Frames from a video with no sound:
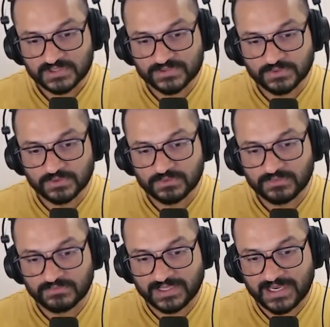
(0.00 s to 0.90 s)
So
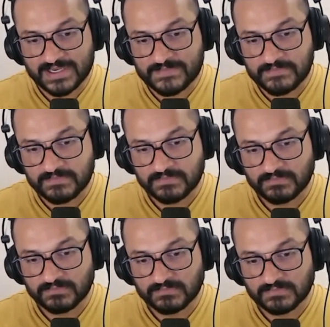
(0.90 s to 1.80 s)
when I'm
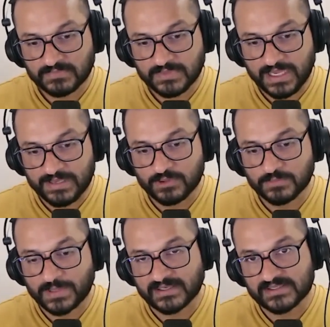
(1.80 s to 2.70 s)
able to
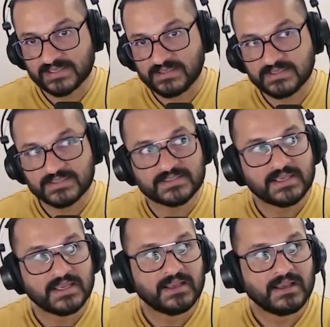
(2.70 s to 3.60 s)
practice stillness,
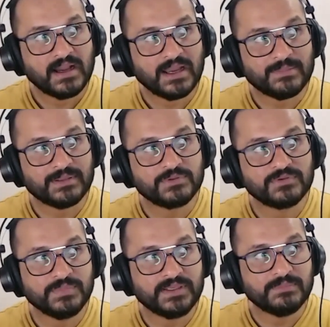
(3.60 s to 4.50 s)
I'm able to
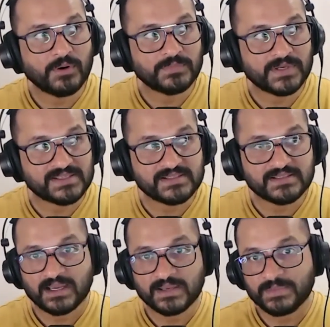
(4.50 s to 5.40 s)
be more present.
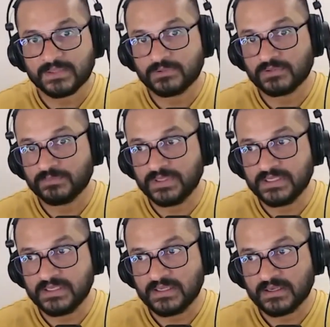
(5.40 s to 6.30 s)
I am able to
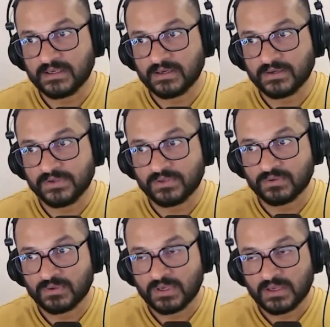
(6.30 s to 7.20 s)
be, you know,
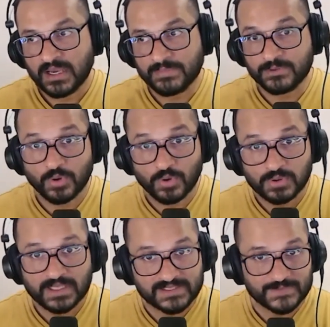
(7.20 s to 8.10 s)
I'm able to
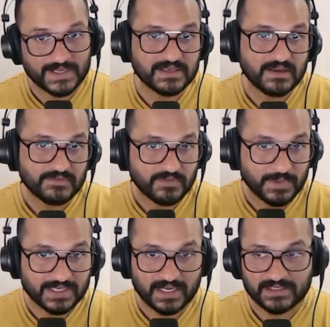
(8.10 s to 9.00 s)
hold that space for
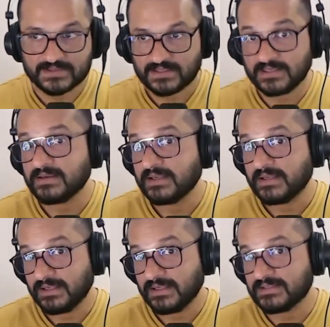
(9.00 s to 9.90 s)
my clients, right?
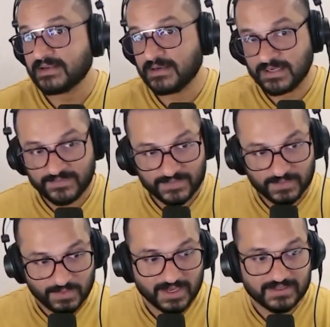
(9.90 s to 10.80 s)
Incidentally, if you
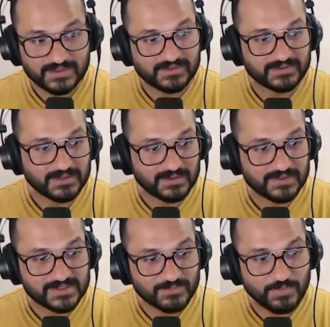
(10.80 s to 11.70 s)
look in the
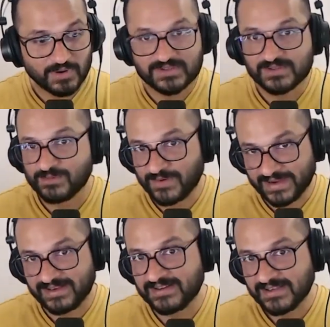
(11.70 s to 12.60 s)
list of pods, you'll
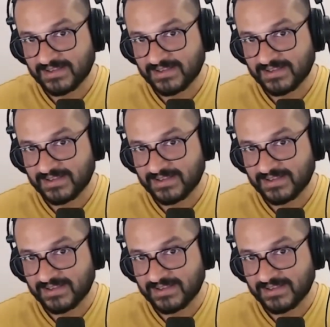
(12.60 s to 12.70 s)
find